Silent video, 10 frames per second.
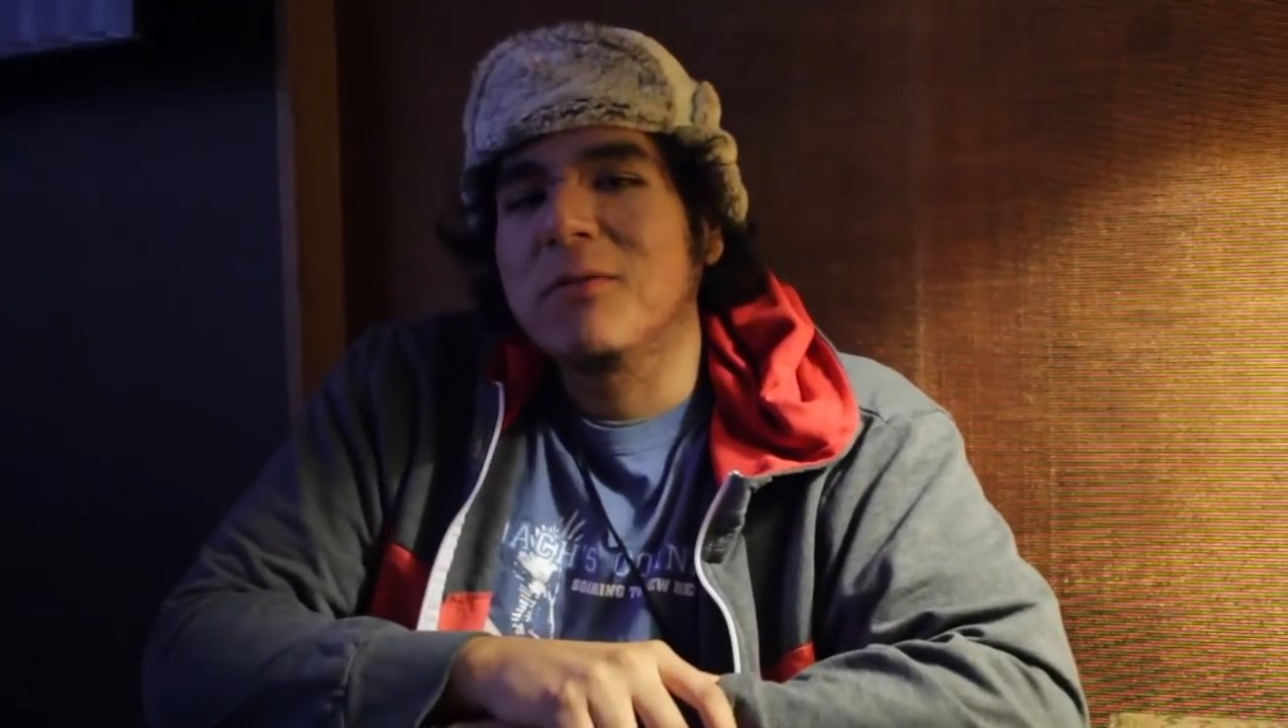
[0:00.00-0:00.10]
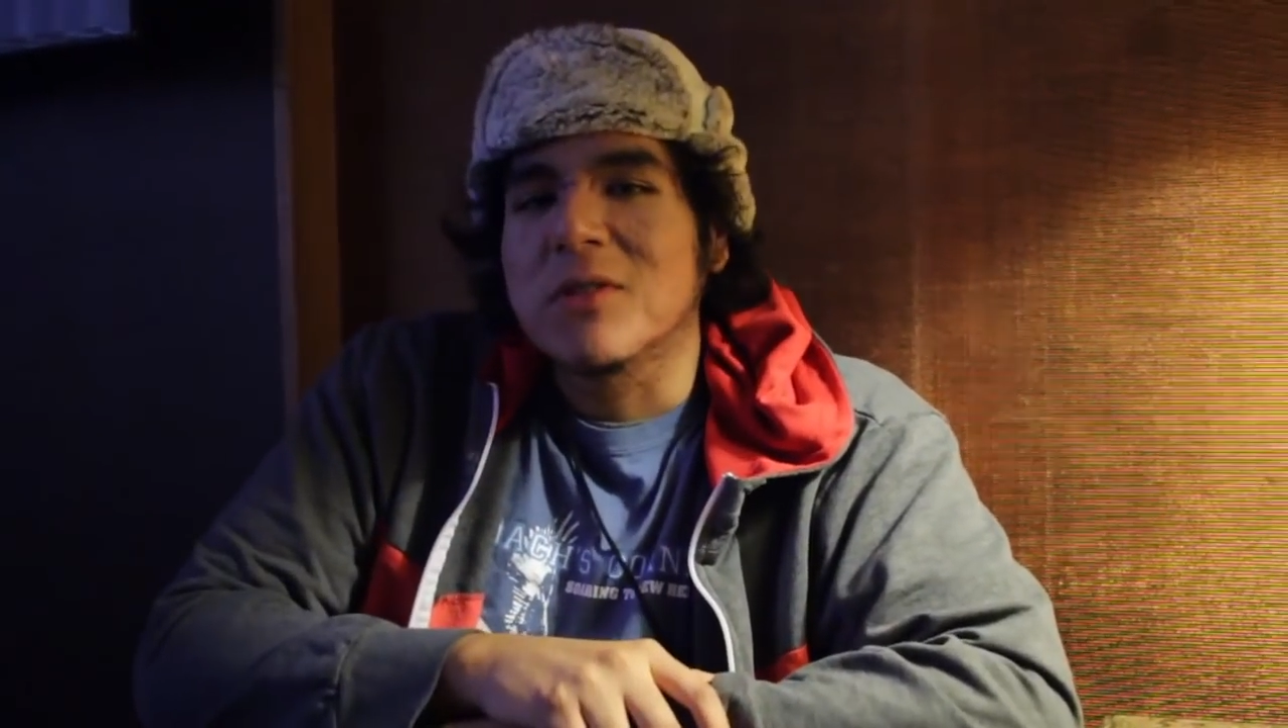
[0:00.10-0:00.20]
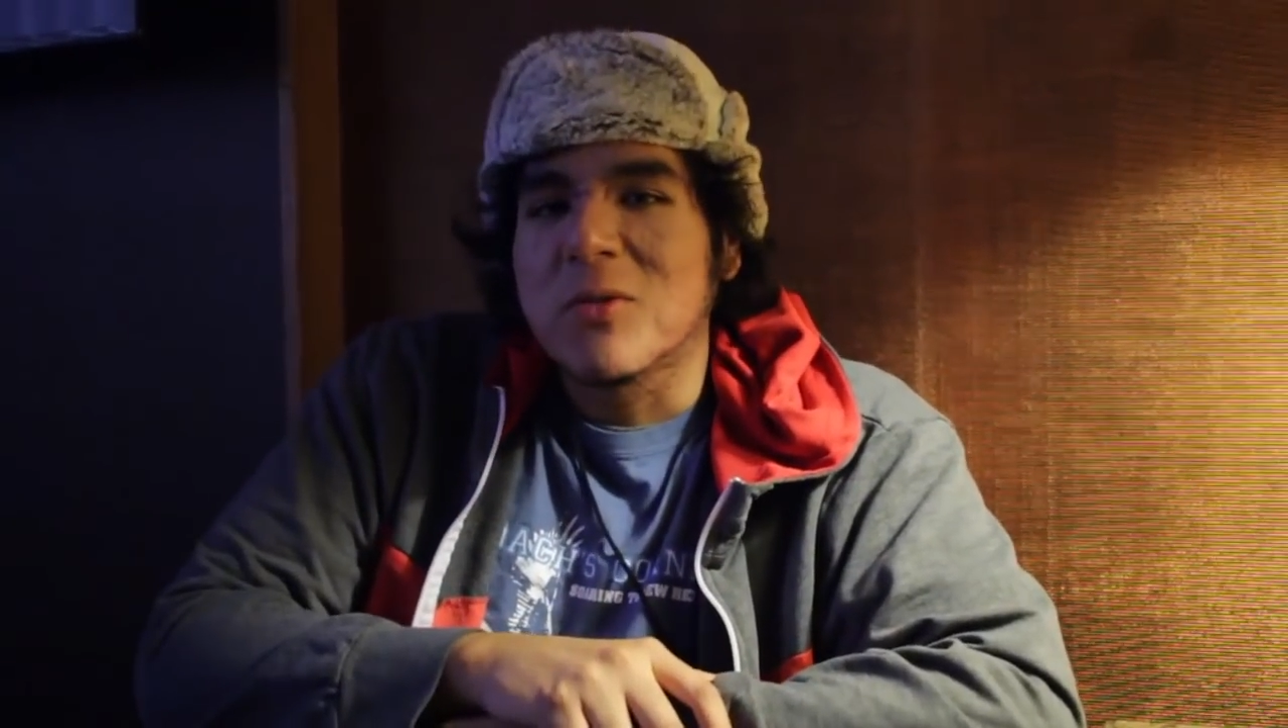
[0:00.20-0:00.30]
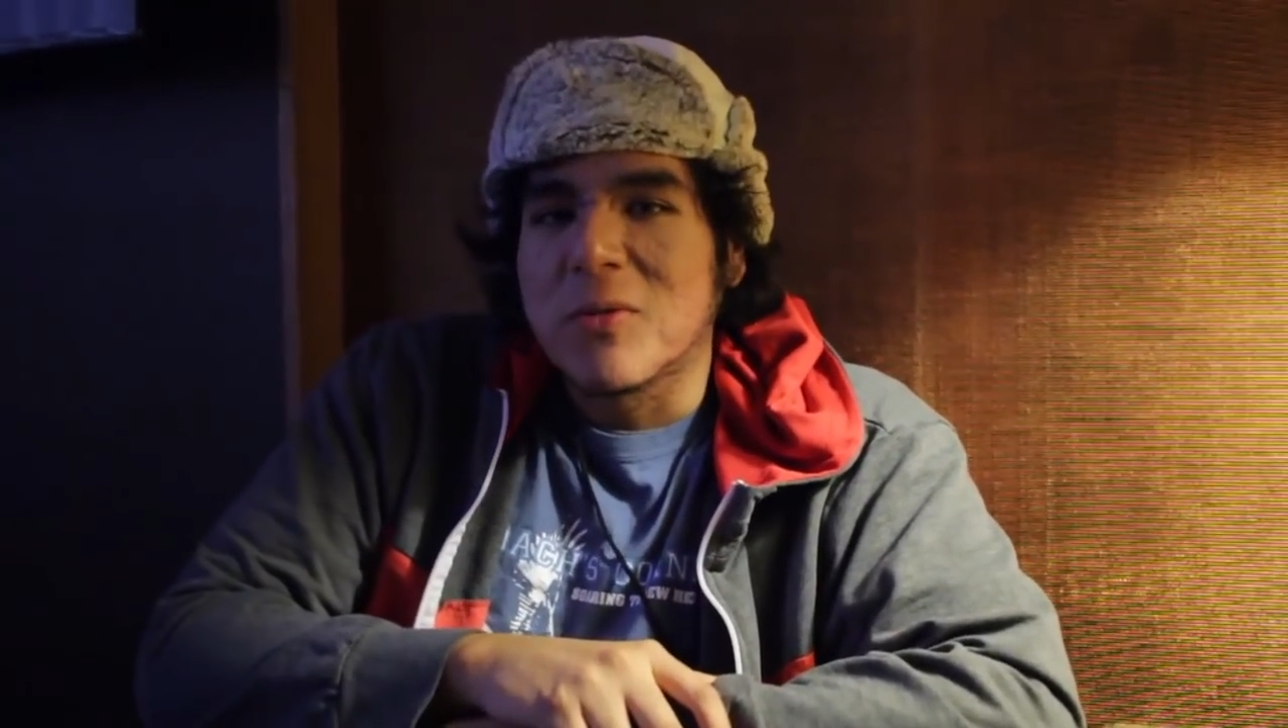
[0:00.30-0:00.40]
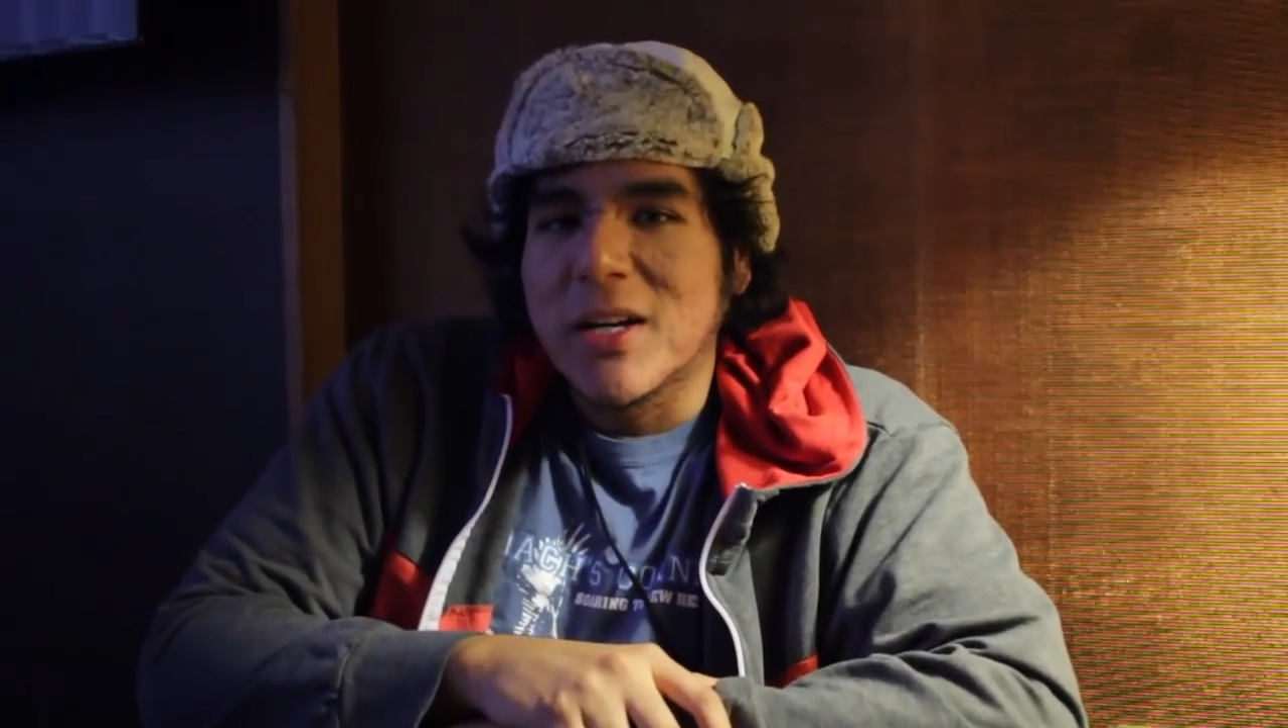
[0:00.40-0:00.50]
was
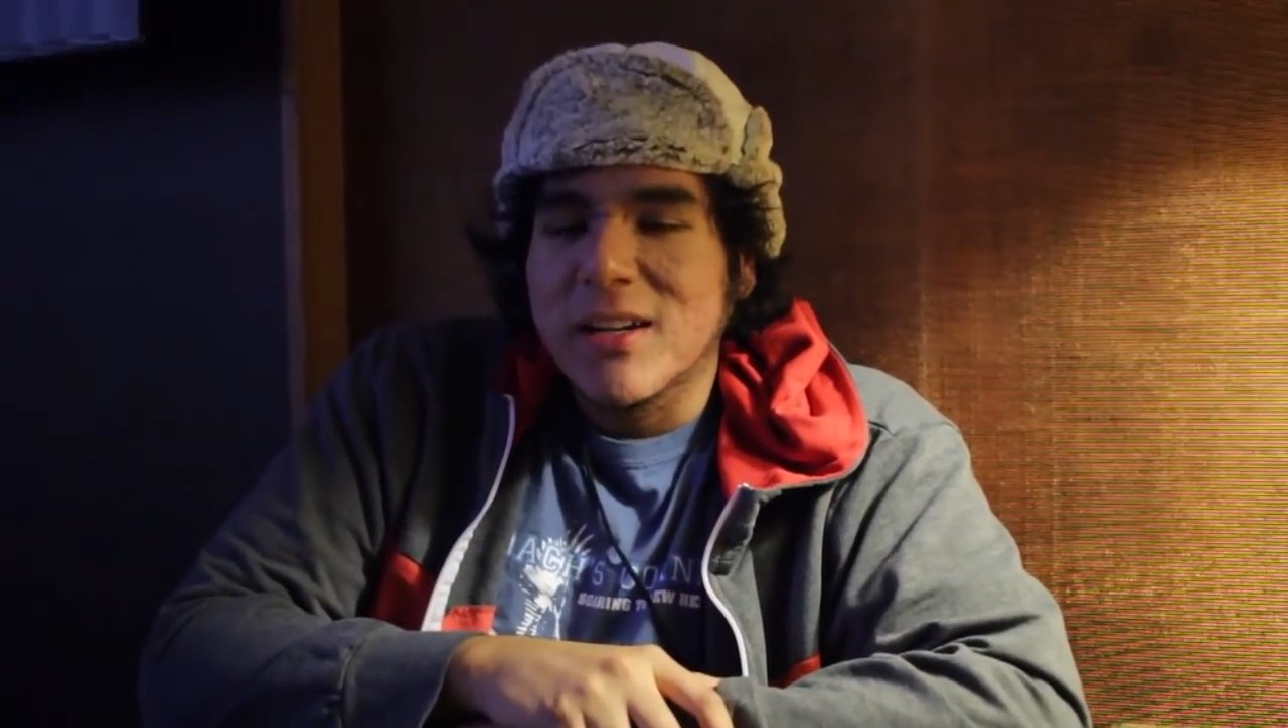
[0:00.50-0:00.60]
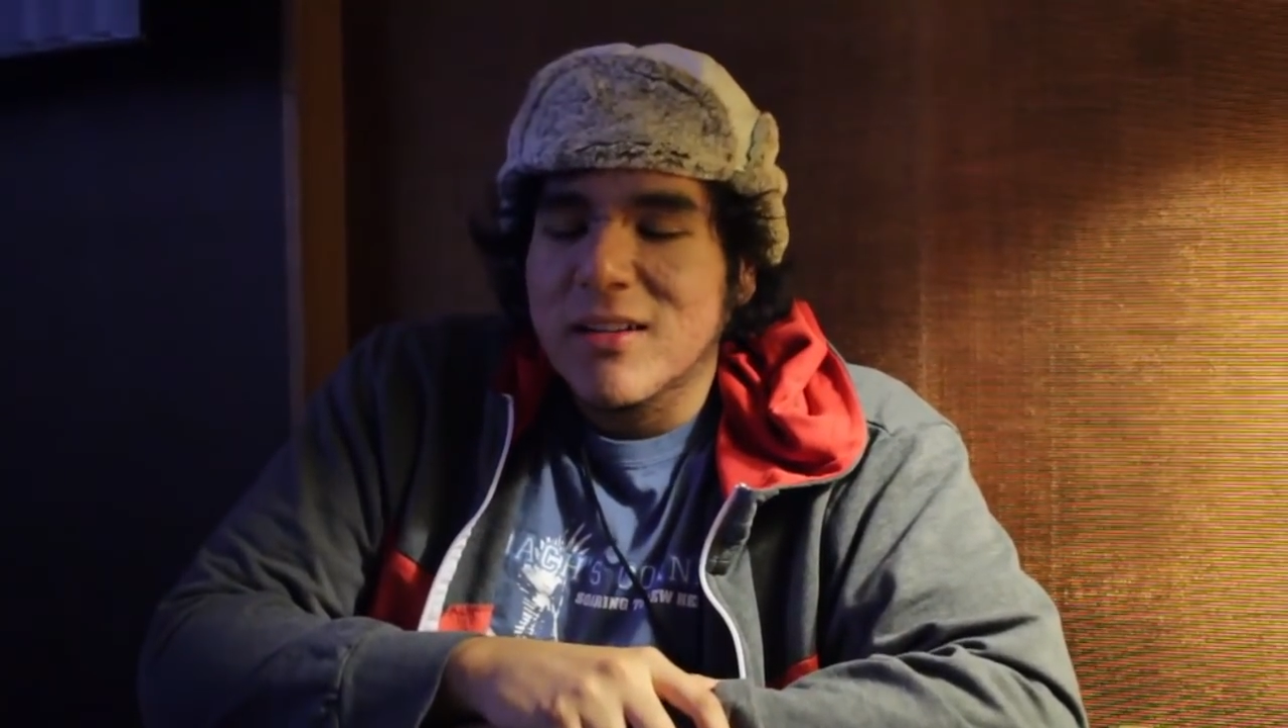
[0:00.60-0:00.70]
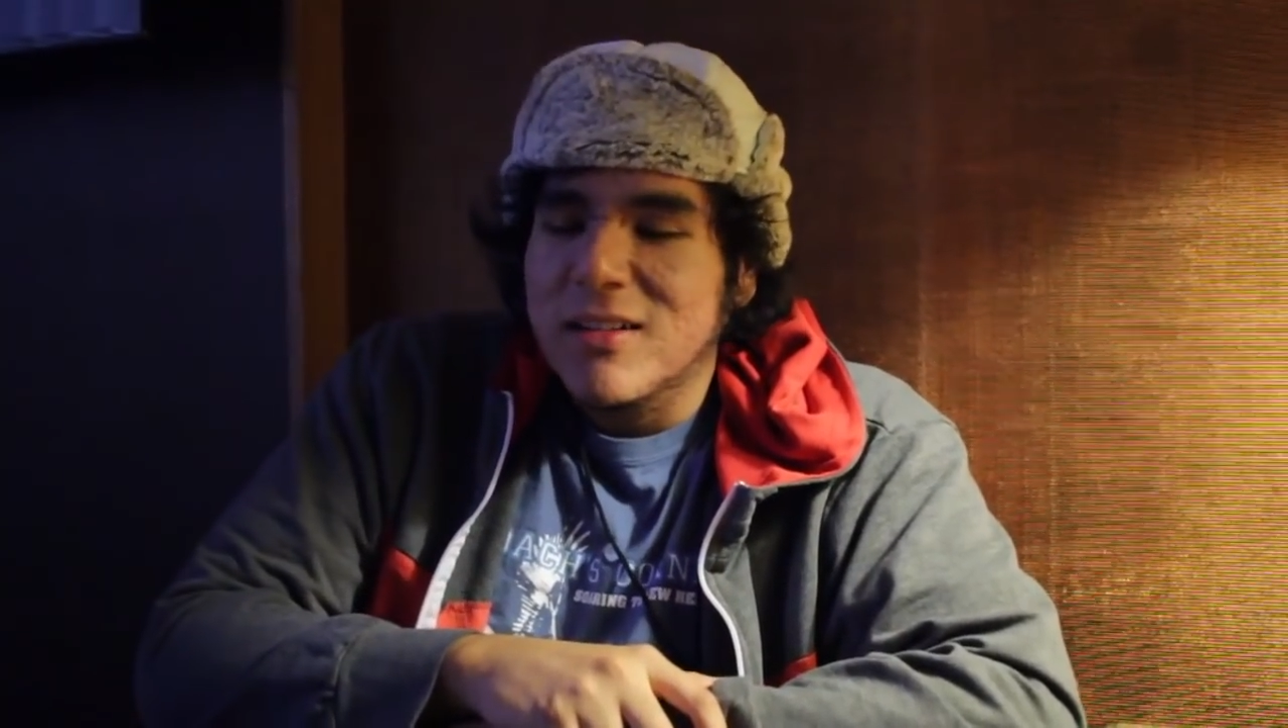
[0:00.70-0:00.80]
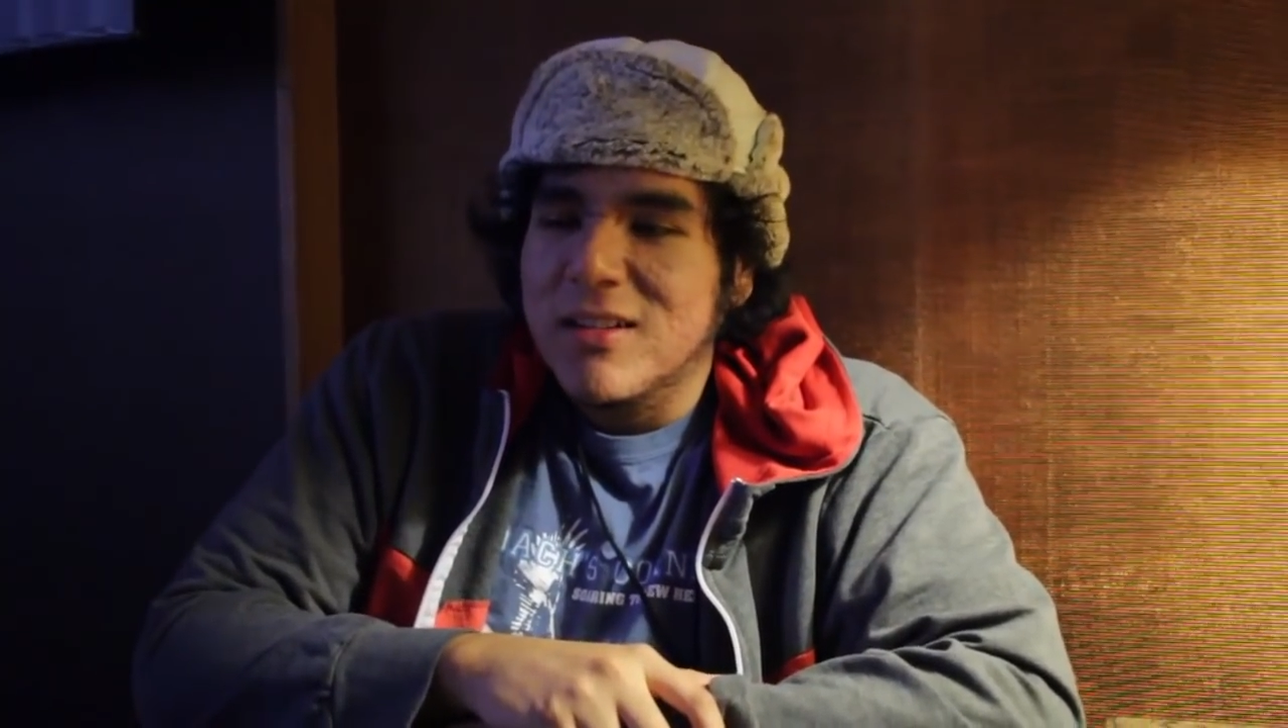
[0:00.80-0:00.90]
great.